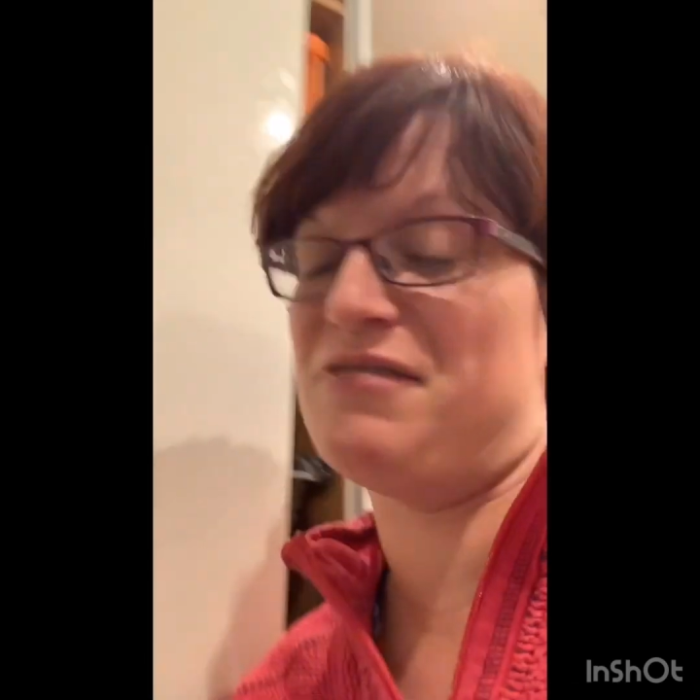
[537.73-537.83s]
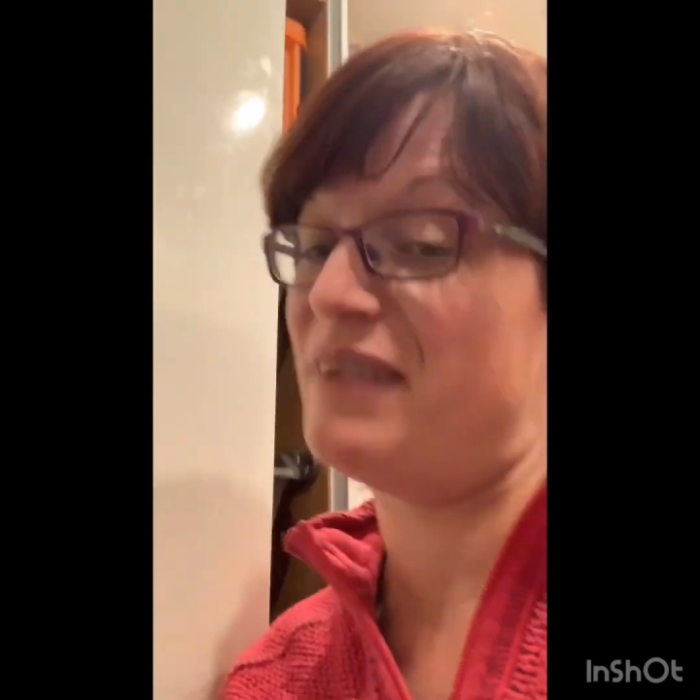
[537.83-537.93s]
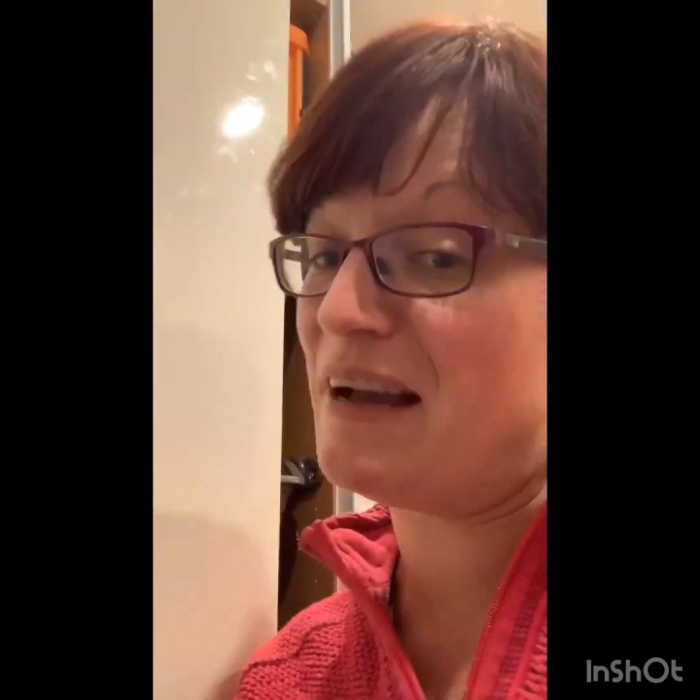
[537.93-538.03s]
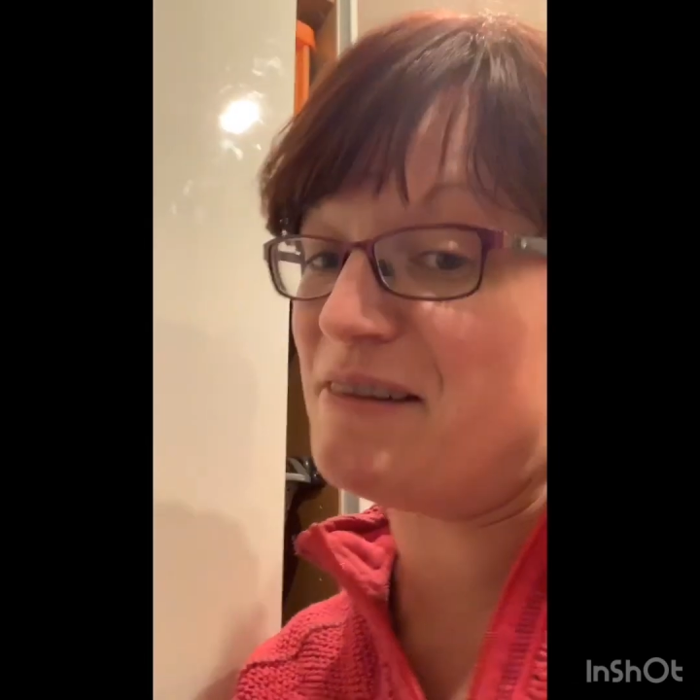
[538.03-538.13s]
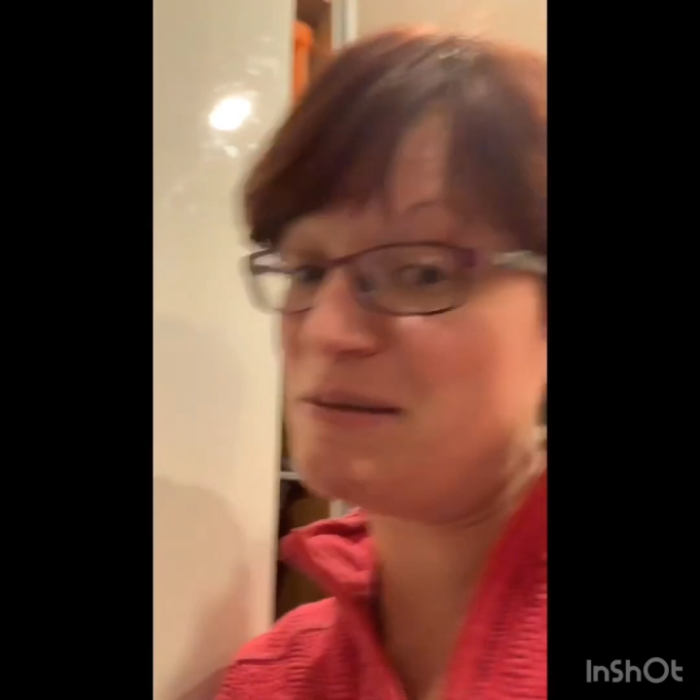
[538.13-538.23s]

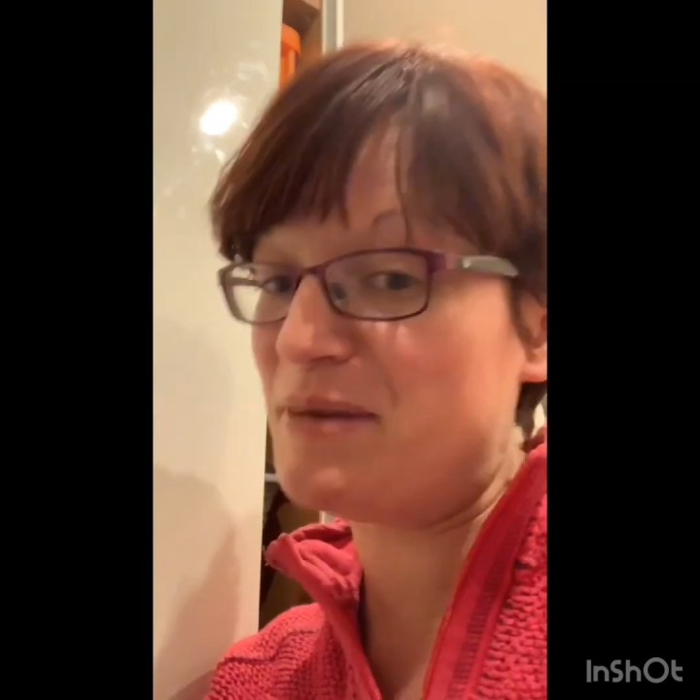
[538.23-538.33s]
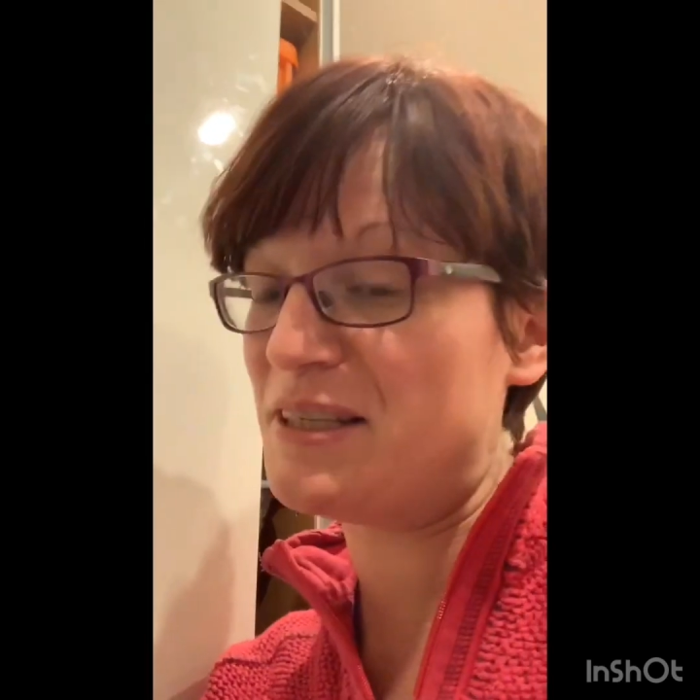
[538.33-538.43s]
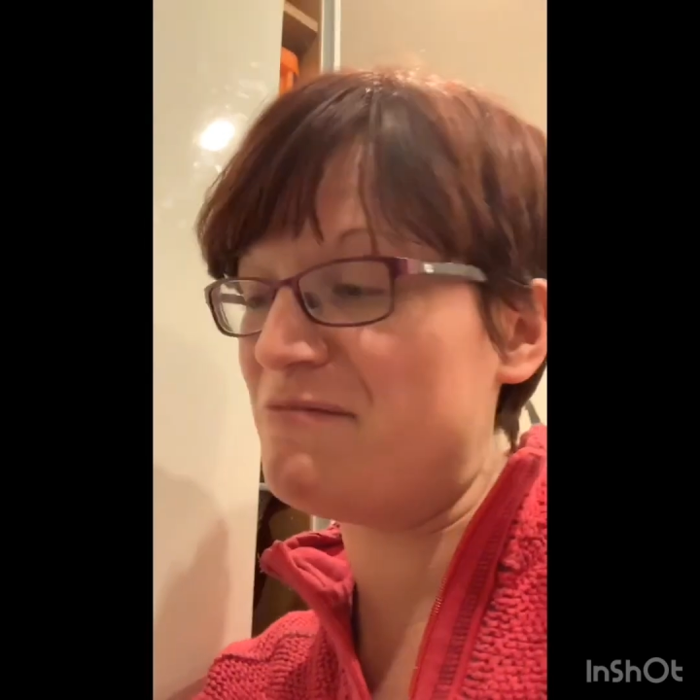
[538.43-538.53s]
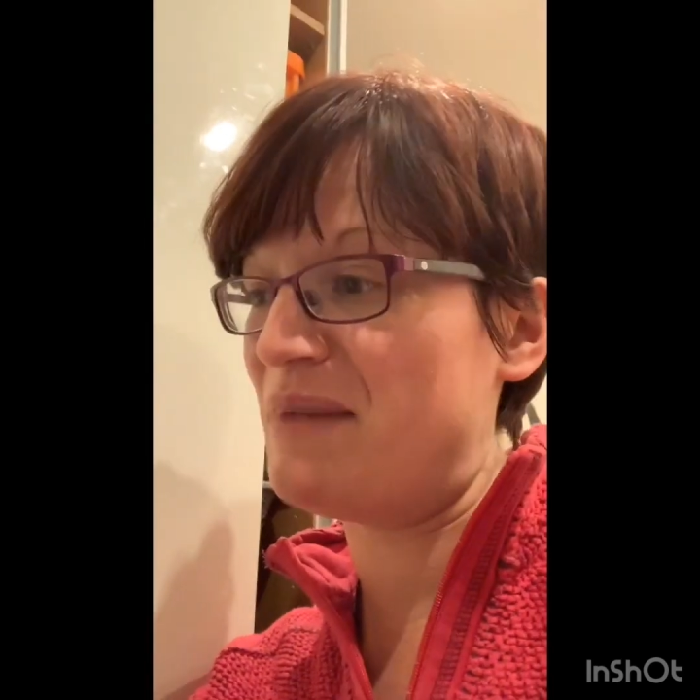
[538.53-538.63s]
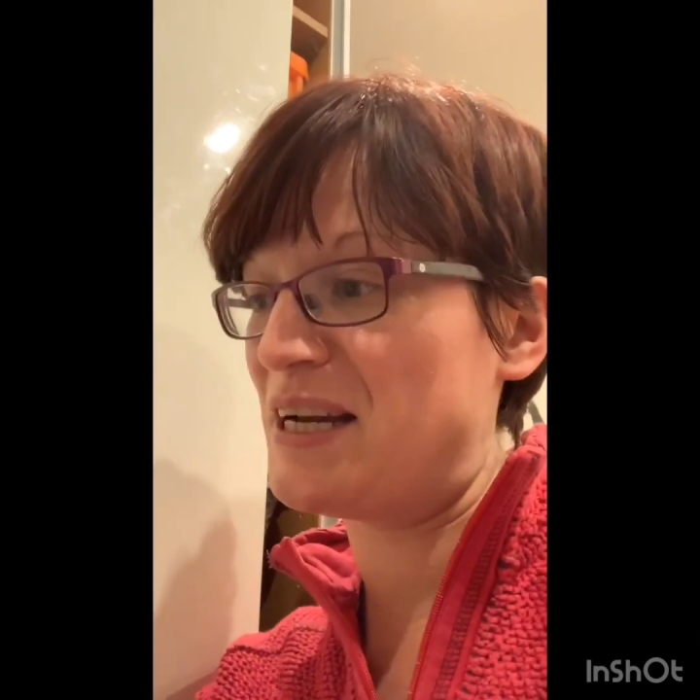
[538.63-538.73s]
various
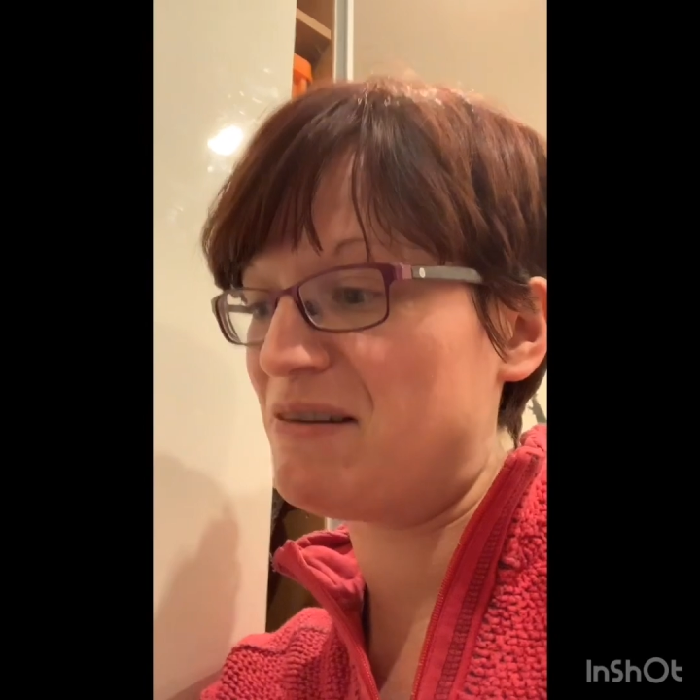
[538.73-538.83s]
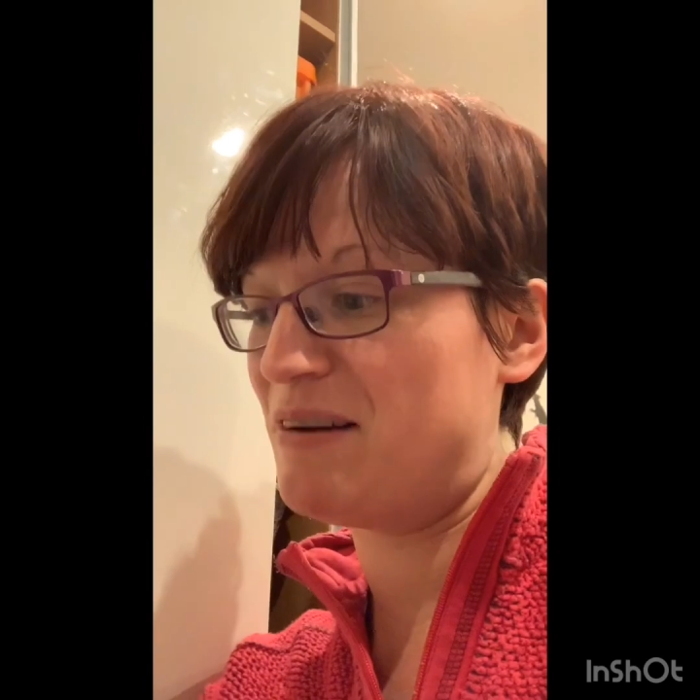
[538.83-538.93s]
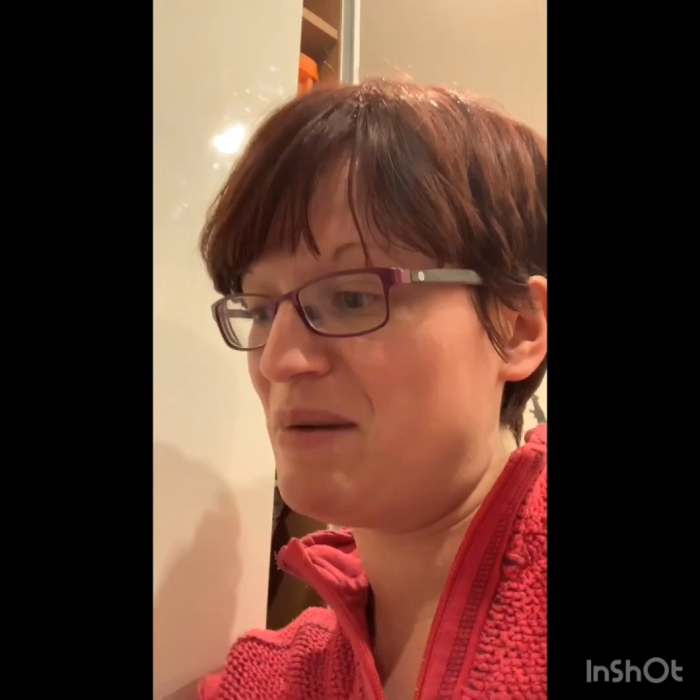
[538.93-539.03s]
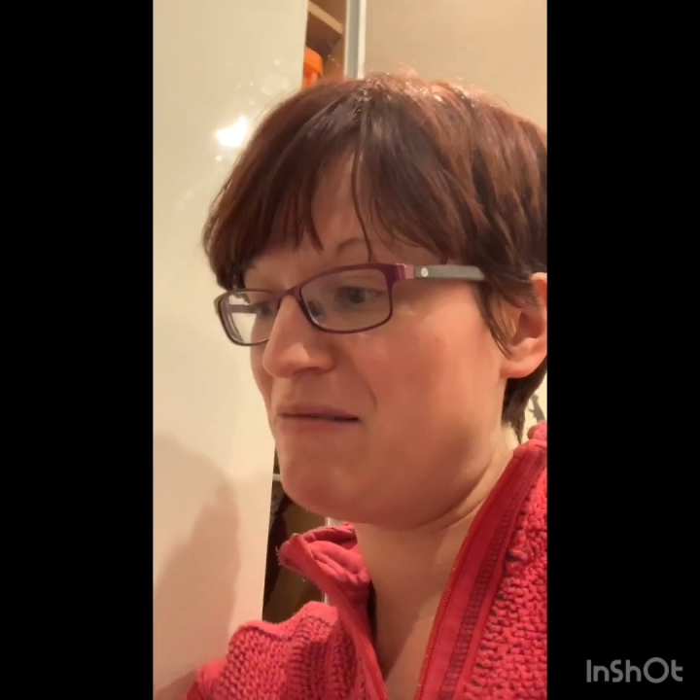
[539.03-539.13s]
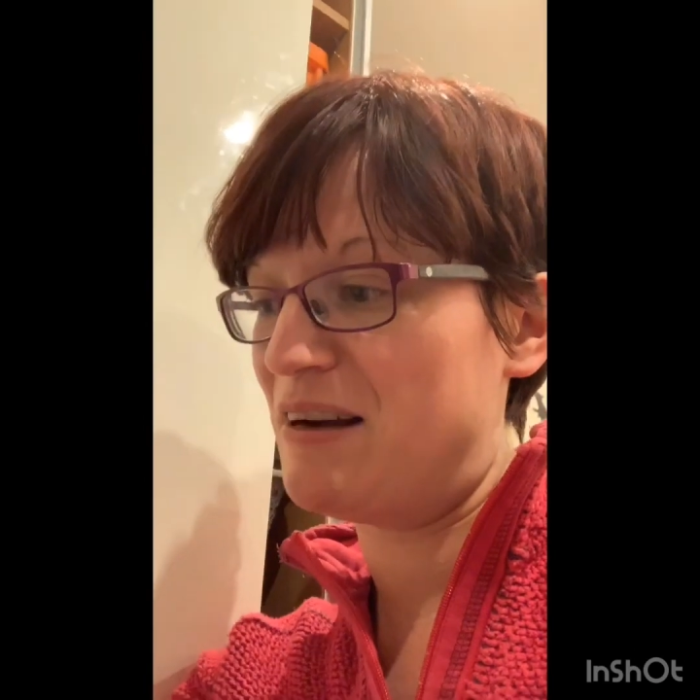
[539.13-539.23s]
bits of mesh around
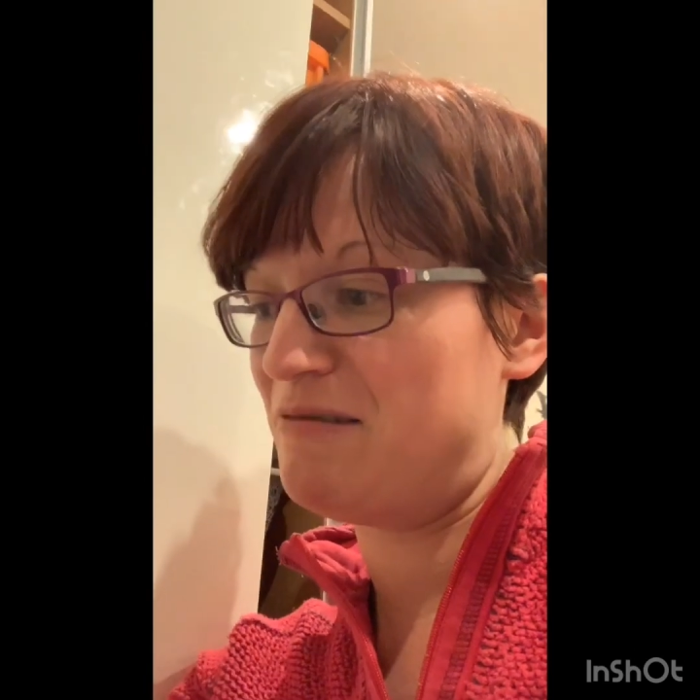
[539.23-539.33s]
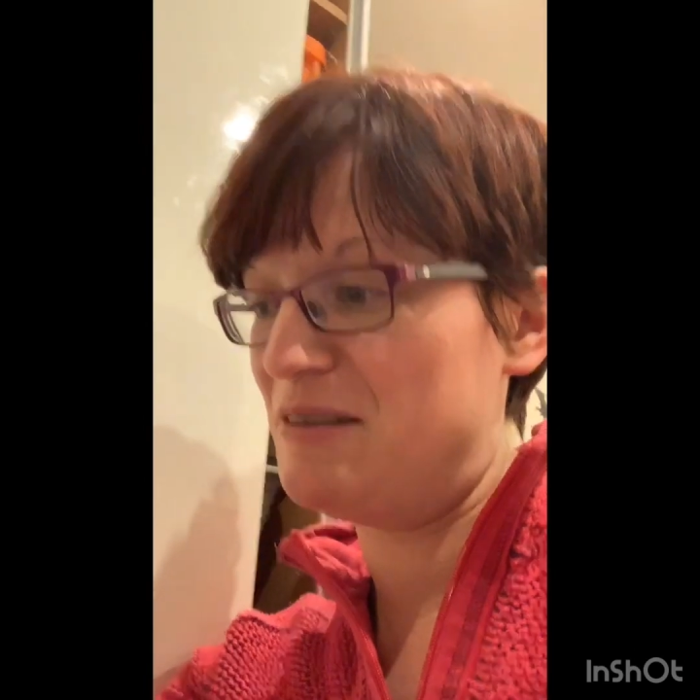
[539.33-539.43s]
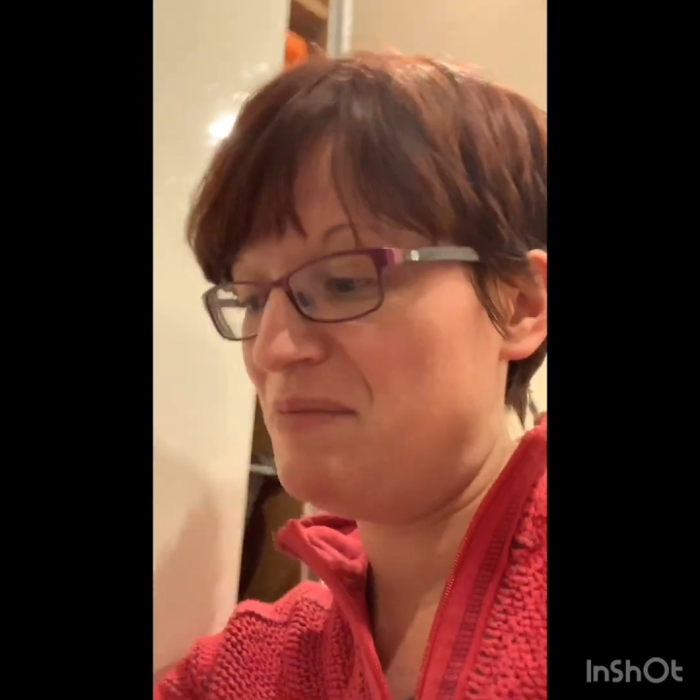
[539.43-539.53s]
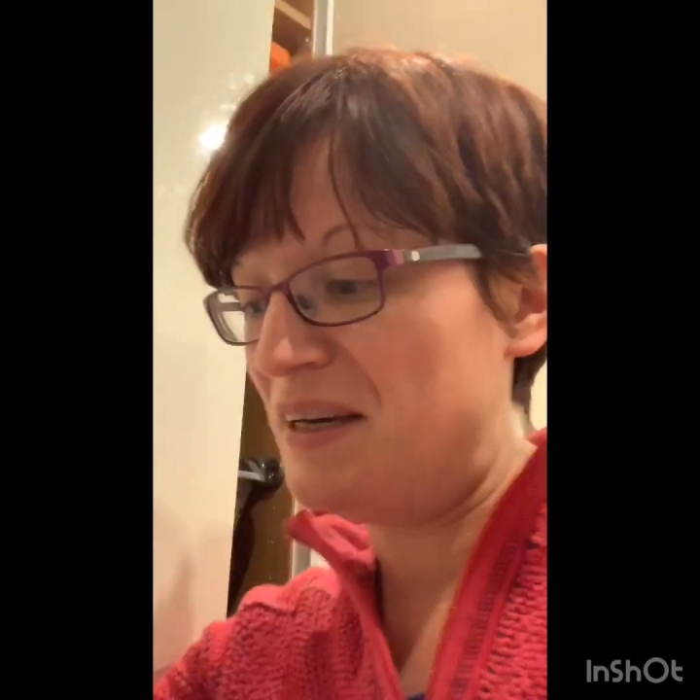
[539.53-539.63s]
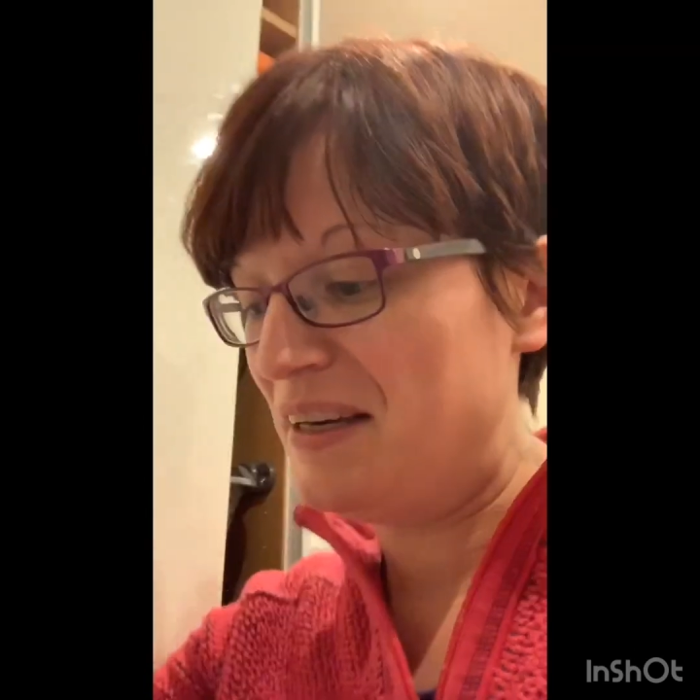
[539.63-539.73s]
my rat room.